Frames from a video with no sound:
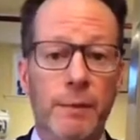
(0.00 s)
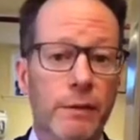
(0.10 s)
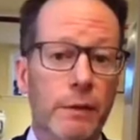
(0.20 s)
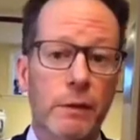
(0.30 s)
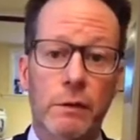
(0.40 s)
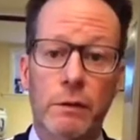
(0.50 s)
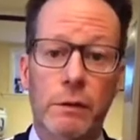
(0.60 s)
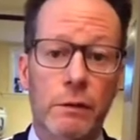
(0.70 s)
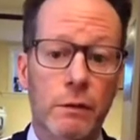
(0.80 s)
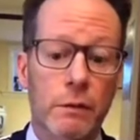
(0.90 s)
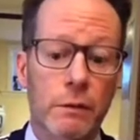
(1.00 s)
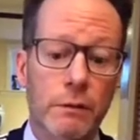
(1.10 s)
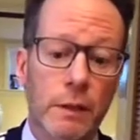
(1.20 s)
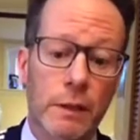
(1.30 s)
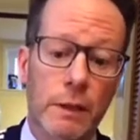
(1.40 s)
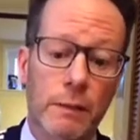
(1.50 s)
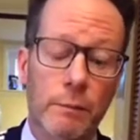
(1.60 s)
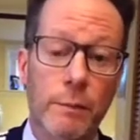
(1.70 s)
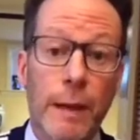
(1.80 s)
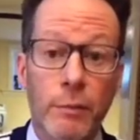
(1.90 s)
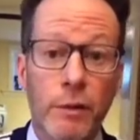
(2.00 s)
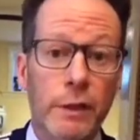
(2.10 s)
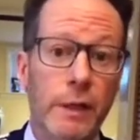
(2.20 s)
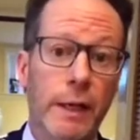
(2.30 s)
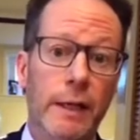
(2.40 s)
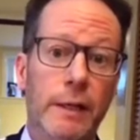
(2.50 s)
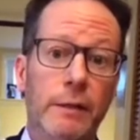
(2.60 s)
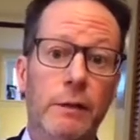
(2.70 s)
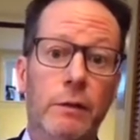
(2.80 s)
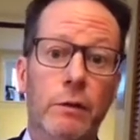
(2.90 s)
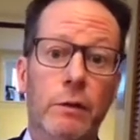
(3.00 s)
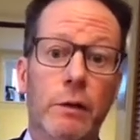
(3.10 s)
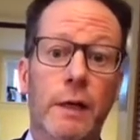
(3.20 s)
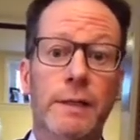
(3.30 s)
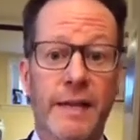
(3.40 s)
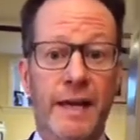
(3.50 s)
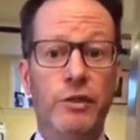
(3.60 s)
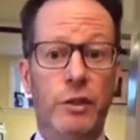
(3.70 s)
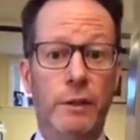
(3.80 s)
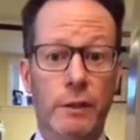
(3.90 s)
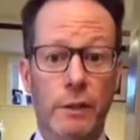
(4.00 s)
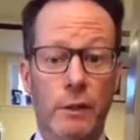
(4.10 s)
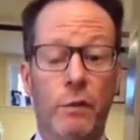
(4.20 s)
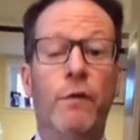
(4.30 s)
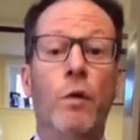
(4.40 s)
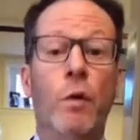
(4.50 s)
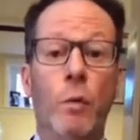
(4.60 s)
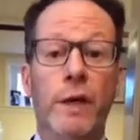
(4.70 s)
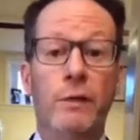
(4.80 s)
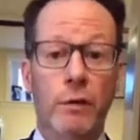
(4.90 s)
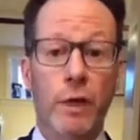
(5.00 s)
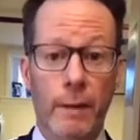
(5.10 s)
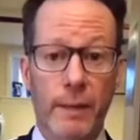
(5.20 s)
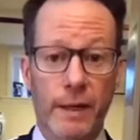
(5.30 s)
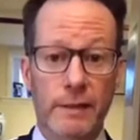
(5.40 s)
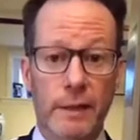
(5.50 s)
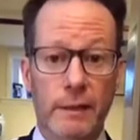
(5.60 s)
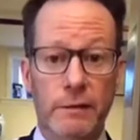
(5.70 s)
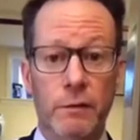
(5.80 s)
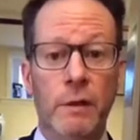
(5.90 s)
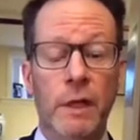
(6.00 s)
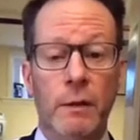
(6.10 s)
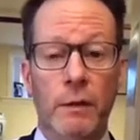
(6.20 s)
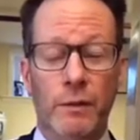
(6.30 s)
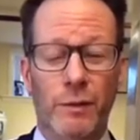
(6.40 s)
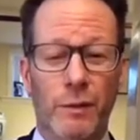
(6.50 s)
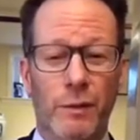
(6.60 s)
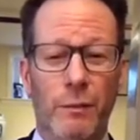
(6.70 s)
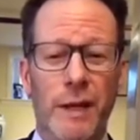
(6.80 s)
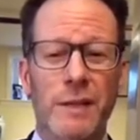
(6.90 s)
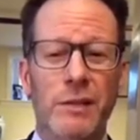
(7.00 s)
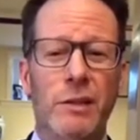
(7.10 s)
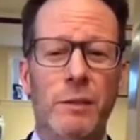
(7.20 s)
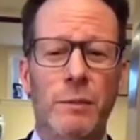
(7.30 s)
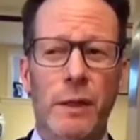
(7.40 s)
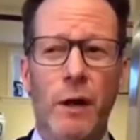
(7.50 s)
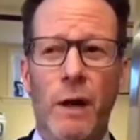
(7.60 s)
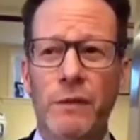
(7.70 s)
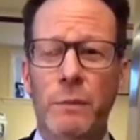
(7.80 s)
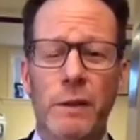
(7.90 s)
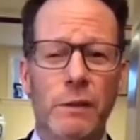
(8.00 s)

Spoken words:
your memory, and your attention for when you're not meditating. So meditation can often be